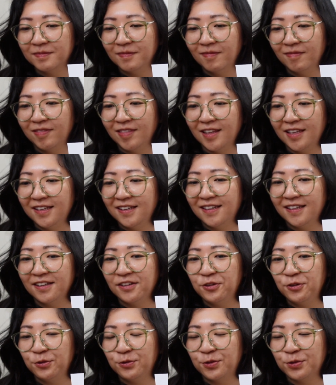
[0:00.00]

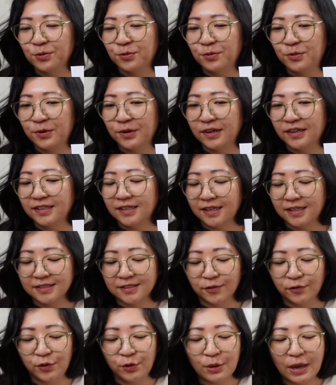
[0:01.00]
leading you toward, because
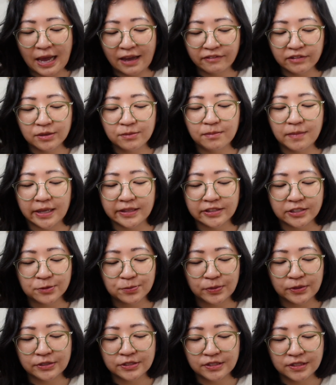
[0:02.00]
if you haven't met this
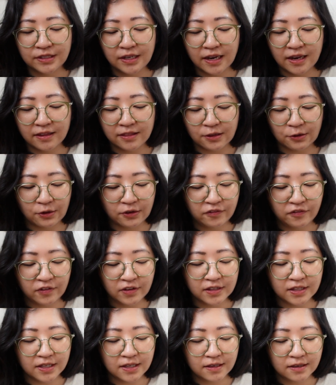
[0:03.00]
person yet, though I
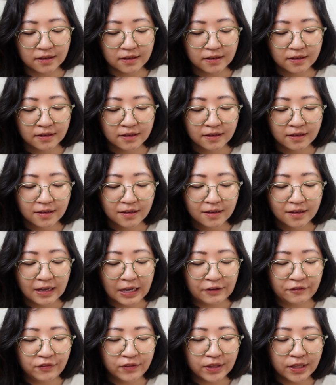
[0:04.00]
feel like
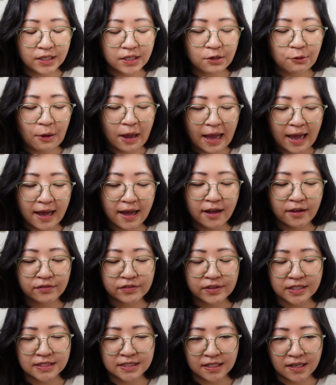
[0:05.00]
you have,
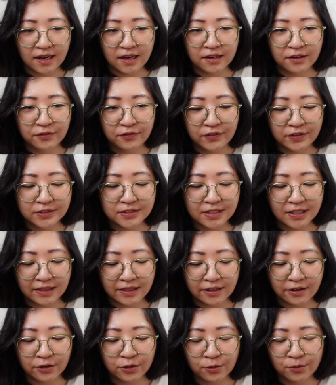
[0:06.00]
because it kind of feels
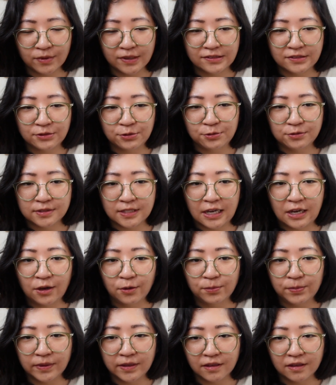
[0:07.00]
like they're the ones who's
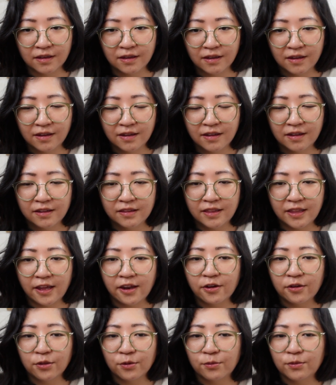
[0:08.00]
helping.
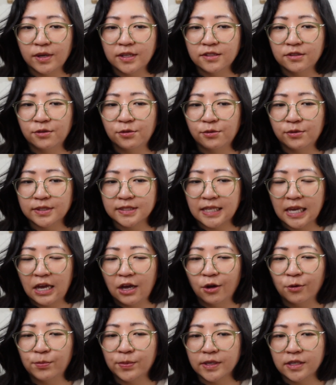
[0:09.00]
They are the one who is
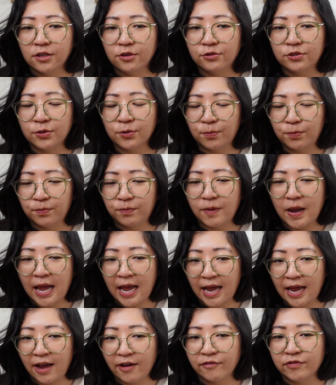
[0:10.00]
helping you to
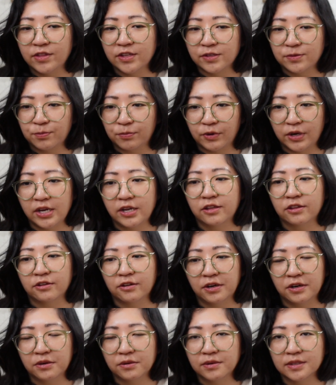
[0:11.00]
have this
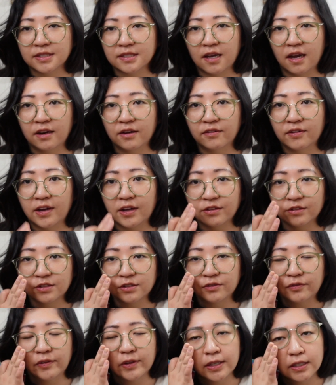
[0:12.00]
breakthrough, is kind of how
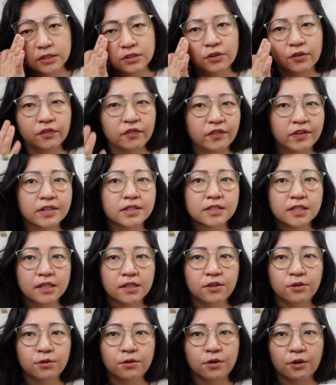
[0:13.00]
this is feeling. So it feels
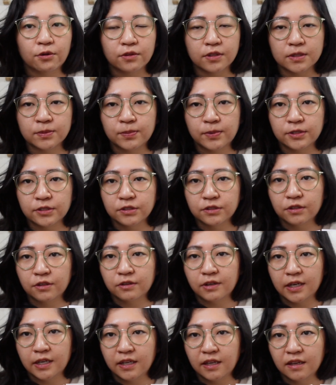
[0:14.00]
like you know this person
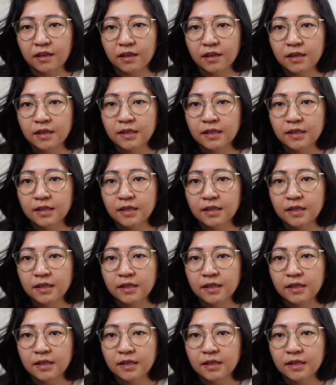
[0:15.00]
already.